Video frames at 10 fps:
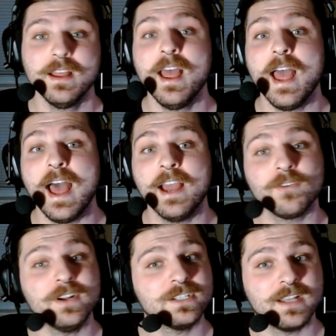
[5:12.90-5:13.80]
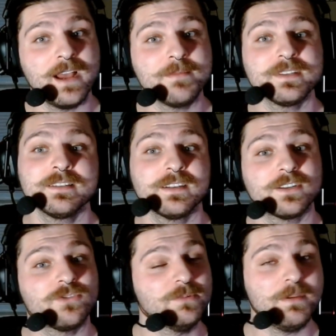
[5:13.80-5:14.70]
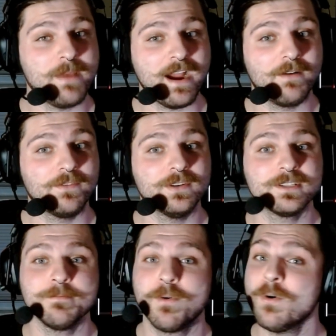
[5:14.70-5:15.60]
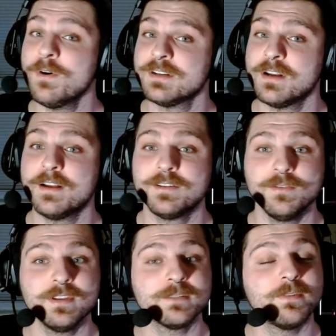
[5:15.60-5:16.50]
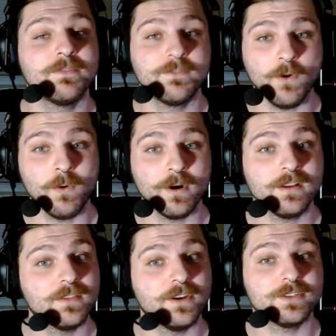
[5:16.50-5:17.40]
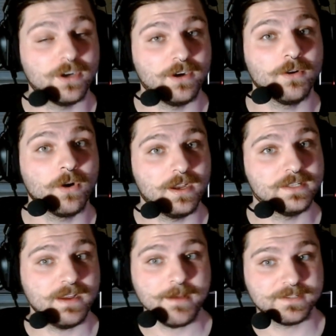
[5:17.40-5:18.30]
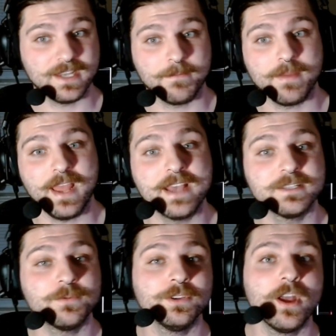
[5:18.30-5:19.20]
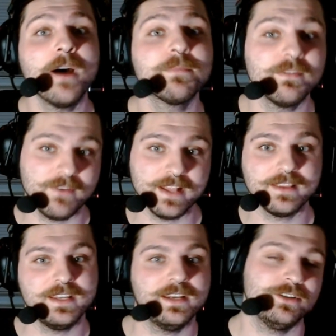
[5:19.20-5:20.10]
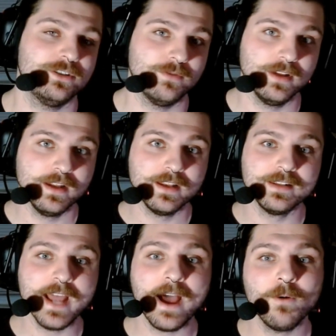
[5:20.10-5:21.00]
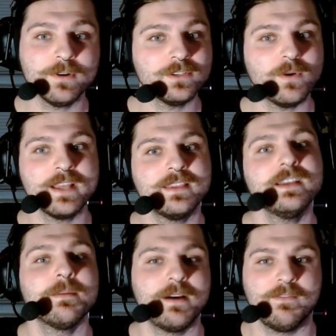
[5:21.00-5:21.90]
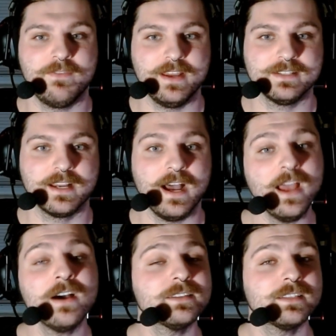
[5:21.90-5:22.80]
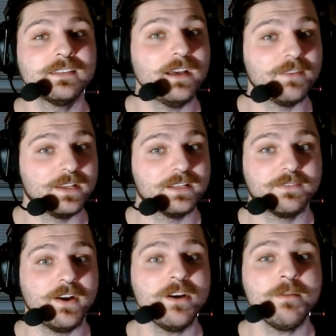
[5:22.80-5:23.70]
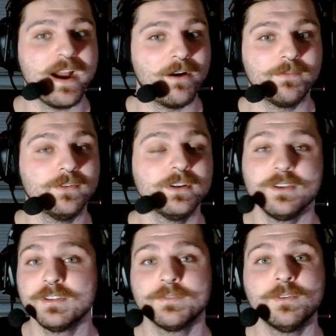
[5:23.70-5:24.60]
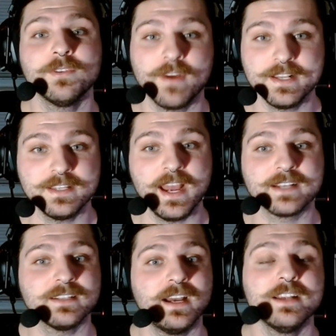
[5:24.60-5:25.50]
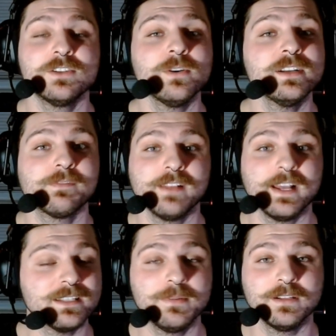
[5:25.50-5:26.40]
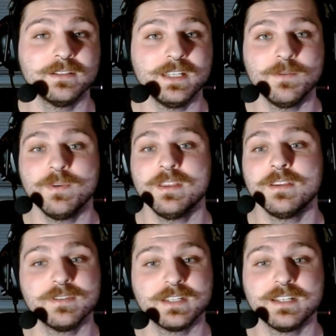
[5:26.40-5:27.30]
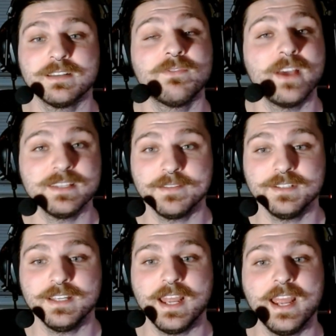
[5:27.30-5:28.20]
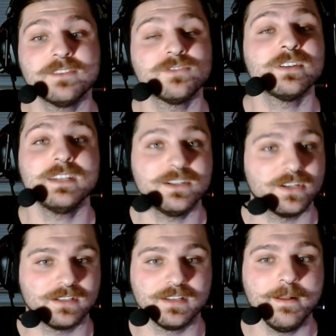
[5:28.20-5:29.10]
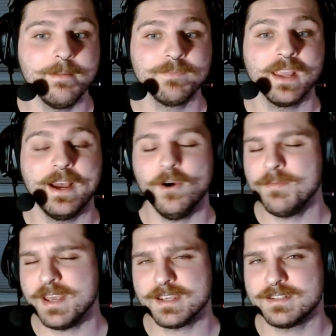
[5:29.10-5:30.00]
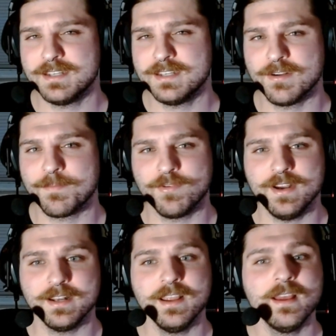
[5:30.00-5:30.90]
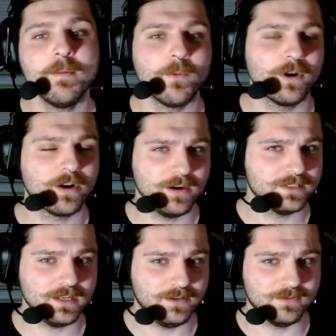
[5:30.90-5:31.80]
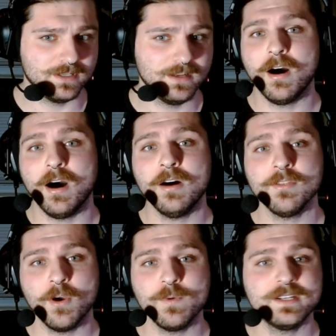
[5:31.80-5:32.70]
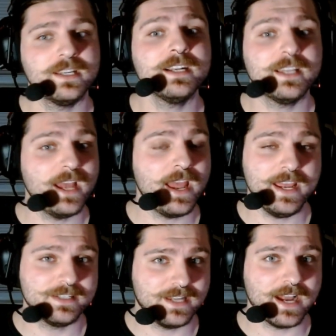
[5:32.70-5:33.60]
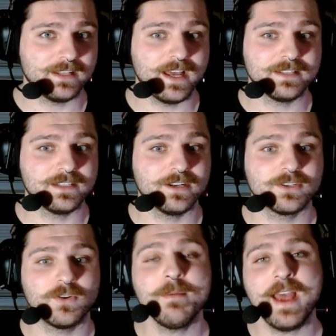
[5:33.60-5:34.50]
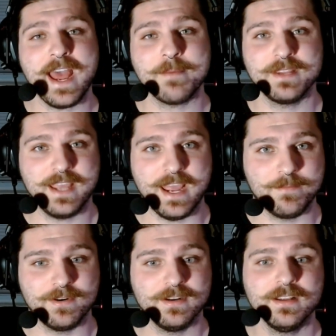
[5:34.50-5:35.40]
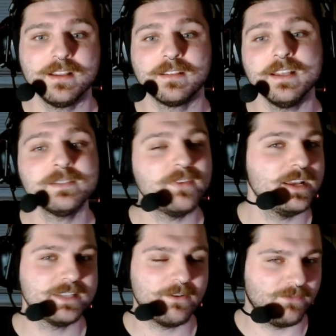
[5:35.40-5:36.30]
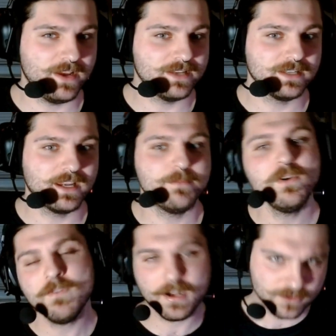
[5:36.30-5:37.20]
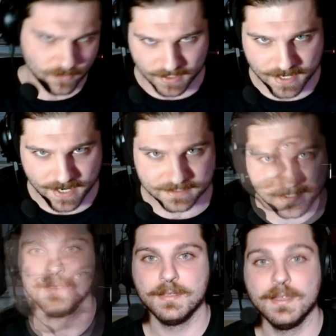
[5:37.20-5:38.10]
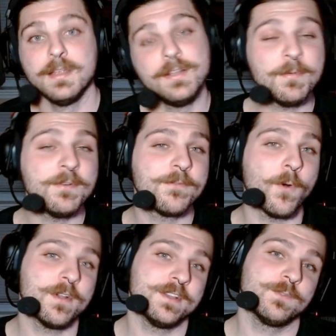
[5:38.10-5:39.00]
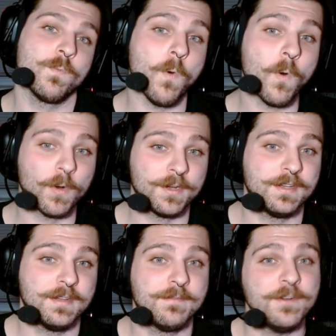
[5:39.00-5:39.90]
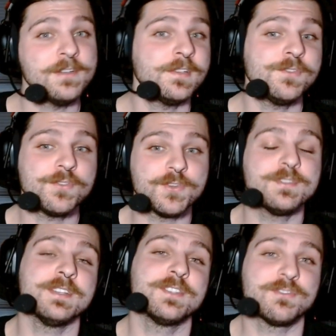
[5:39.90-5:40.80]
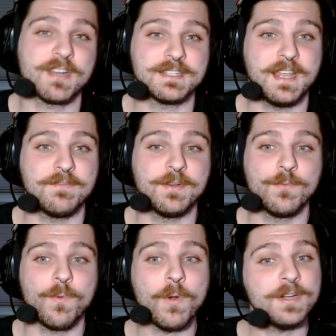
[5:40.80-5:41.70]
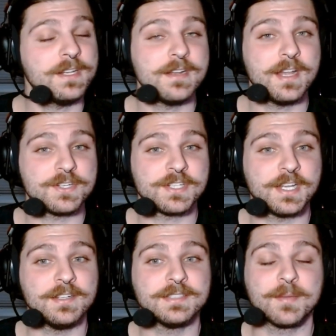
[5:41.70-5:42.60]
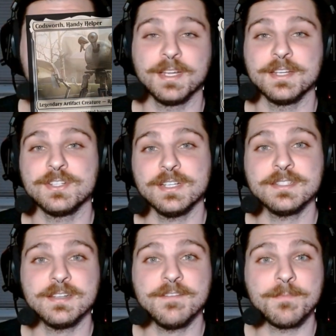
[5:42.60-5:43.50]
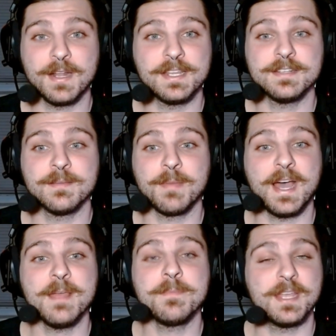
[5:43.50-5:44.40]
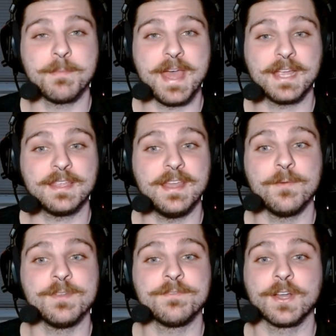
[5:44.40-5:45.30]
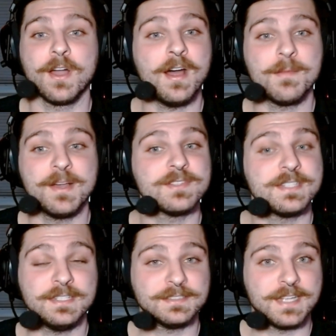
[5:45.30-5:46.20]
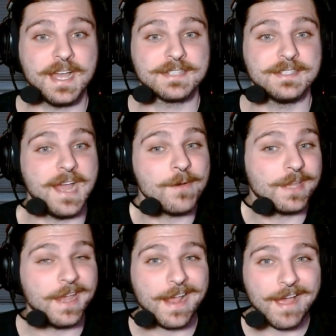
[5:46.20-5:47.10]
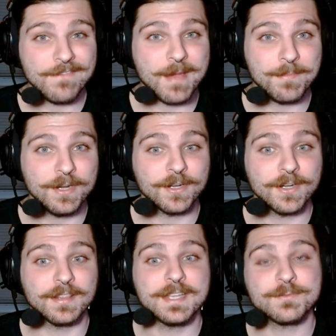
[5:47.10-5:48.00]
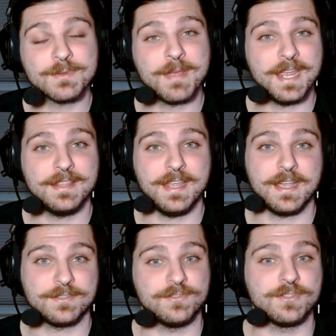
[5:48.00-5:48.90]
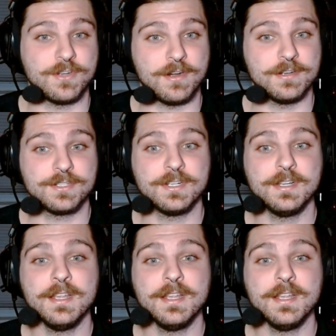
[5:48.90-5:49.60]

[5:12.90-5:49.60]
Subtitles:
At crunch times, this is extremely powerful. It's important to not do this before their turn or untap step, as it will not prevent the issue. Now, what do I think about phasing? I honestly love it. It's very powerful and useful in the right decks. I enjoy its flexibility with using it defensively and strategically. I hope they continue to print more cards that use it. Although we did get Haystack last year, so I'm a happy camper. Let's phase out phasing and move on to our next item. Number 4 is Ward. First introduced in Strixhaven, Ward in a nutshell is like bringing just enough money to buy a Big Mac, yet we forgot about sales tax and now we can't have that burger unless we pay the extra charge.